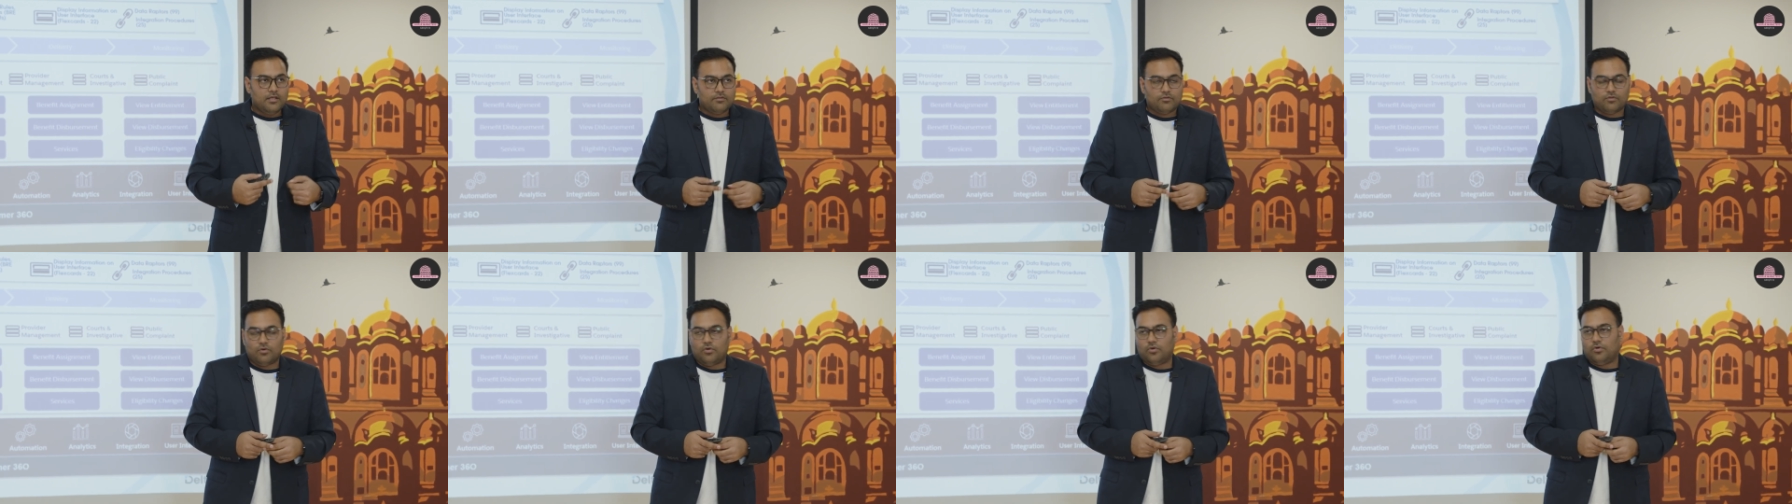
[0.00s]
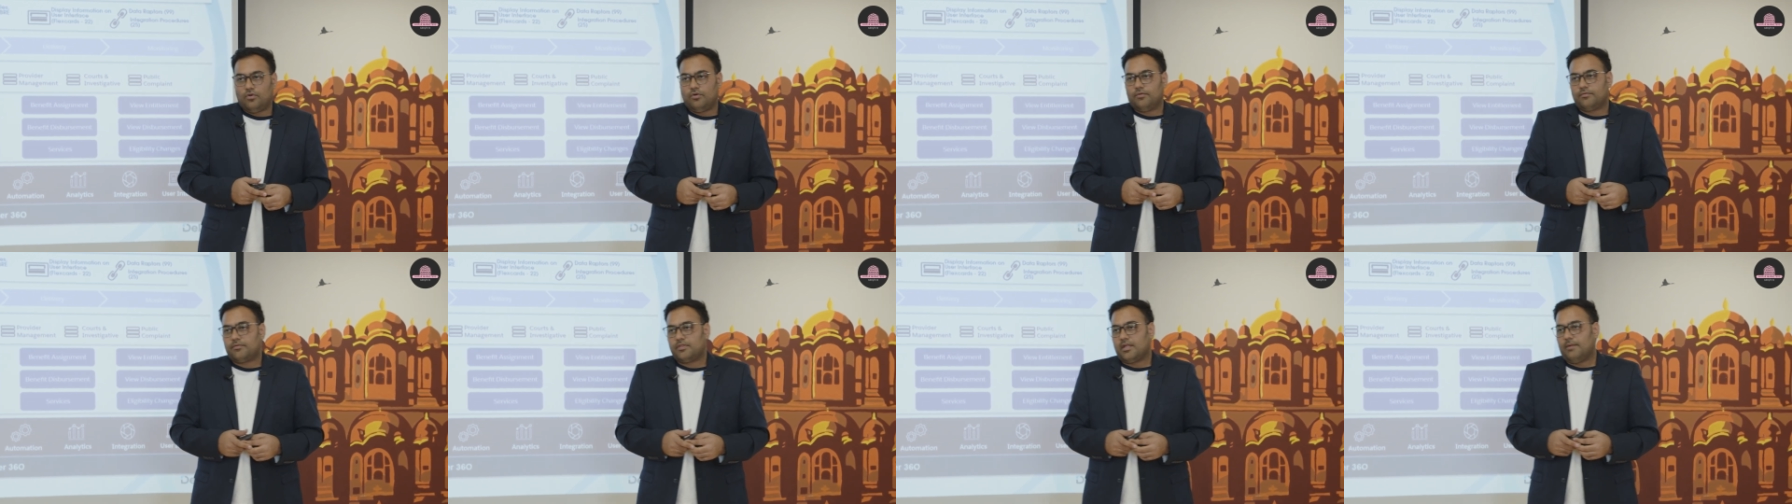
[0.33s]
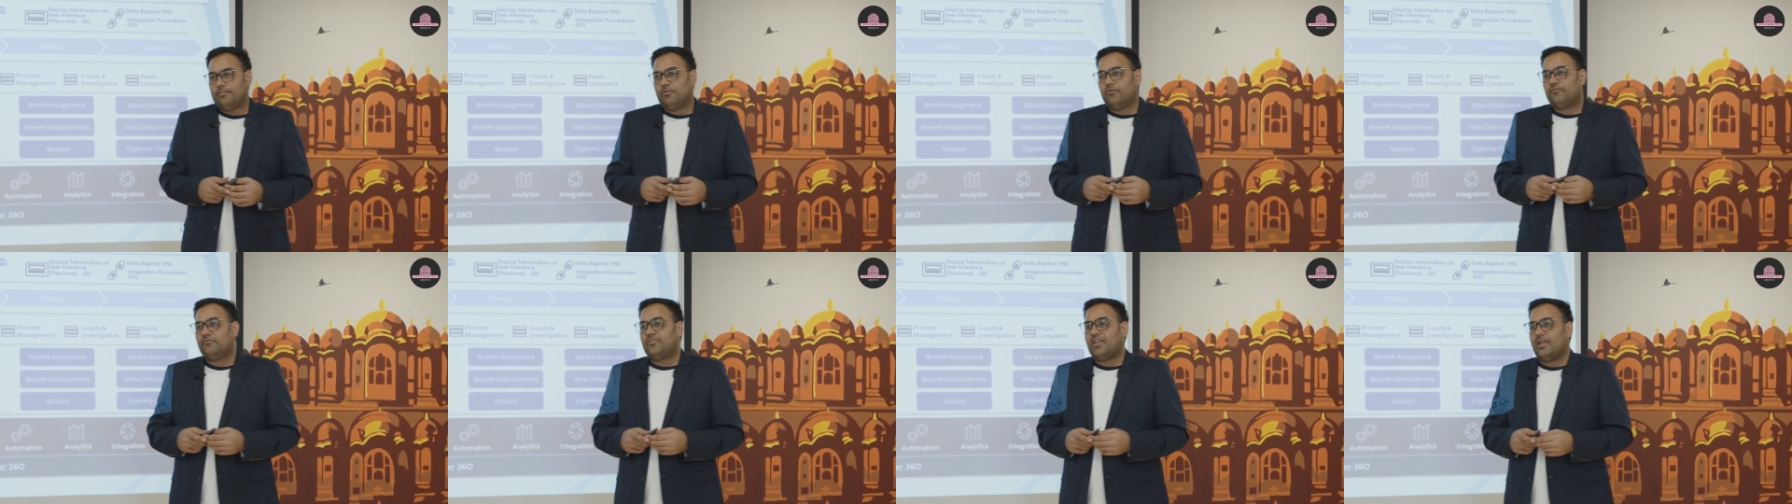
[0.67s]
So
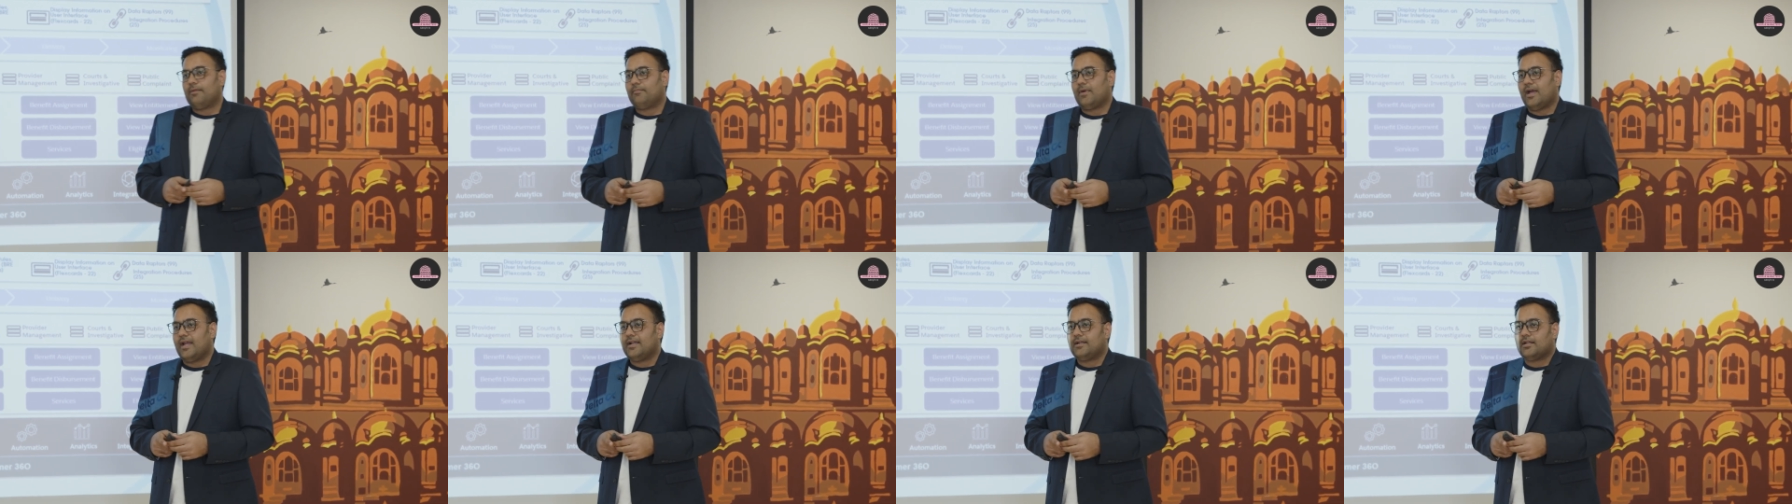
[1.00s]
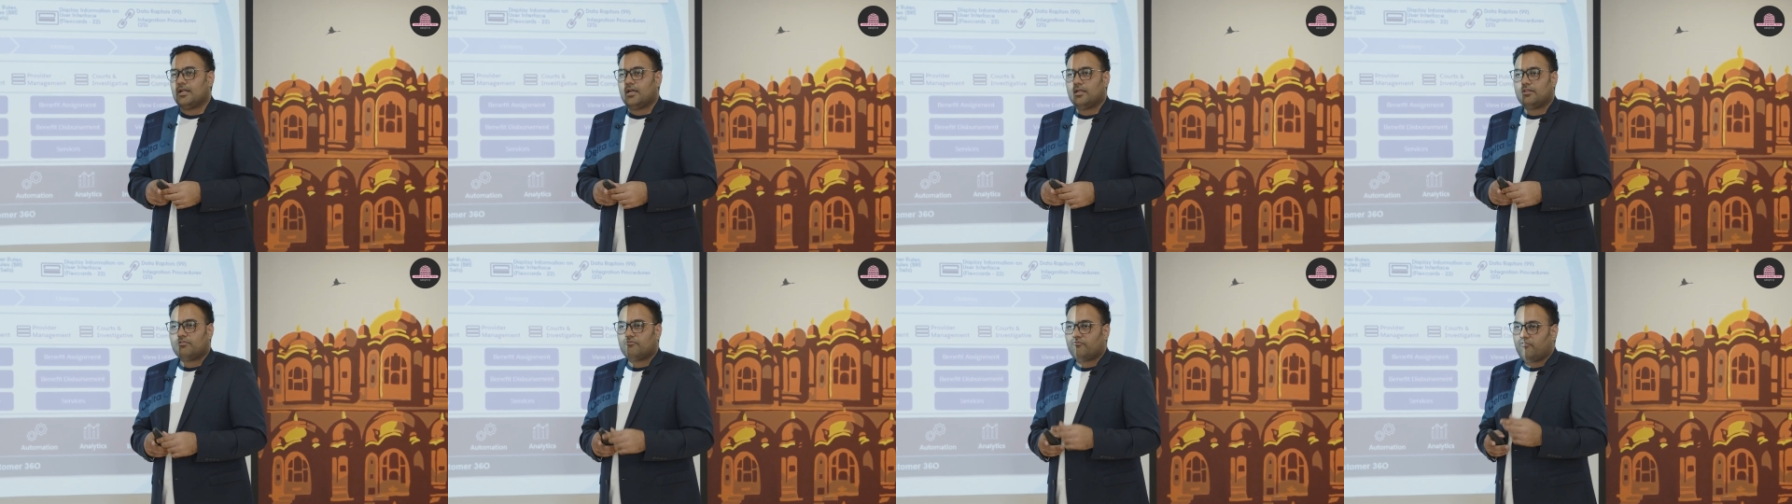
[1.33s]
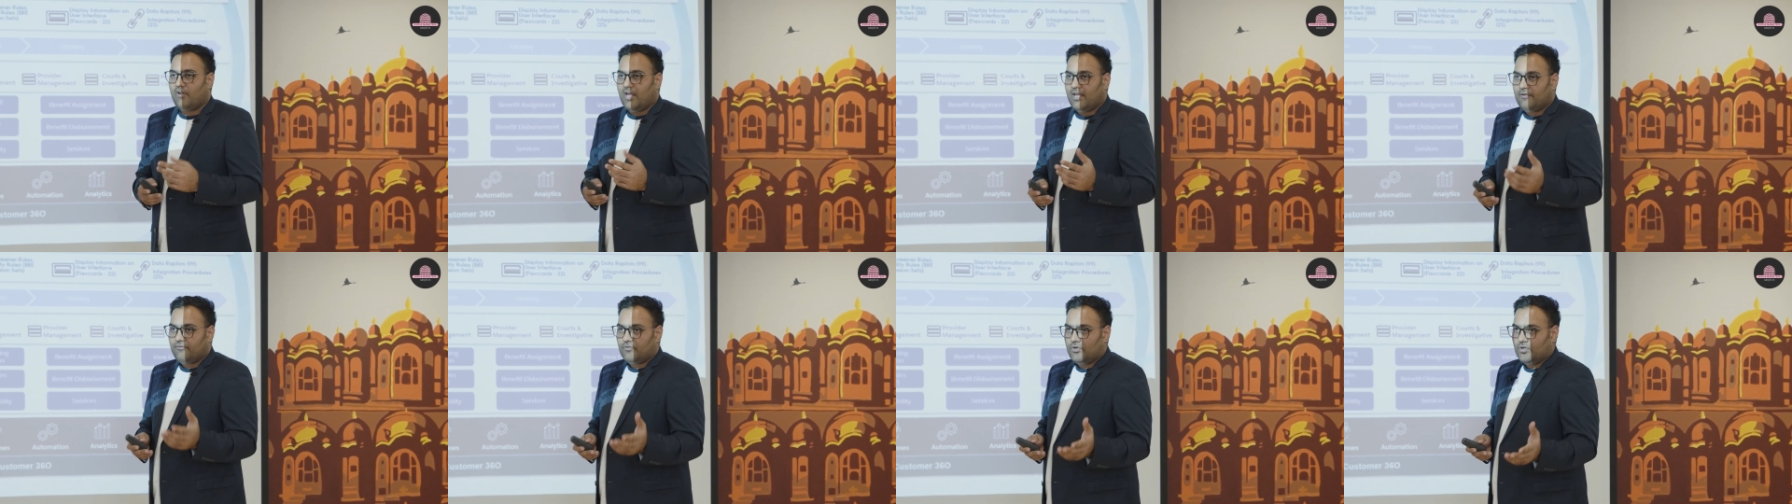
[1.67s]
some of them might ask
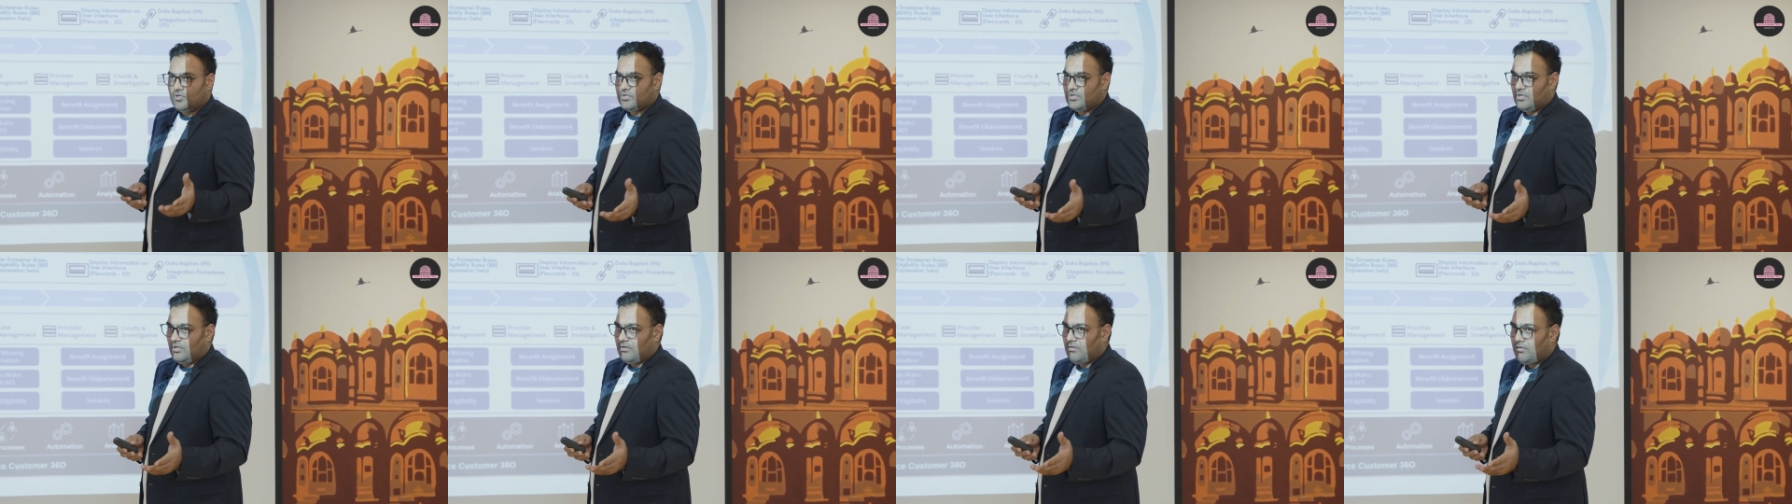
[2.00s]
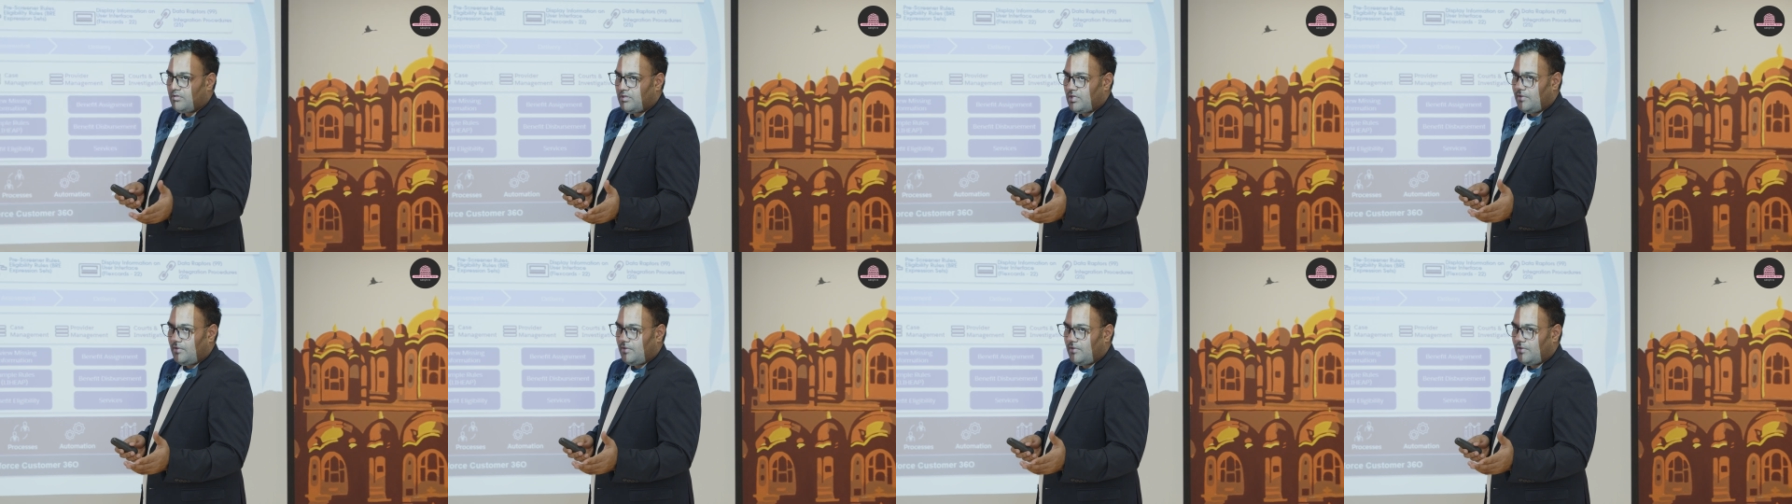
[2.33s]
5 questions,